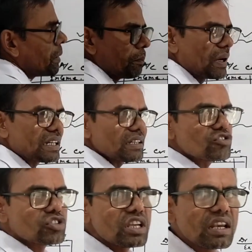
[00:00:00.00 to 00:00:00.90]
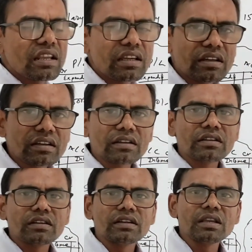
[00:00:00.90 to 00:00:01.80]
but still
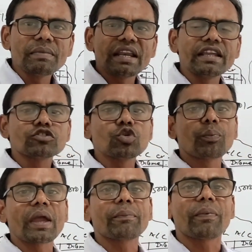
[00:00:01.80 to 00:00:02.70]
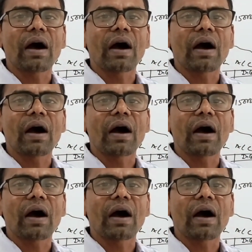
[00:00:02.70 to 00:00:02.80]
remaining to pay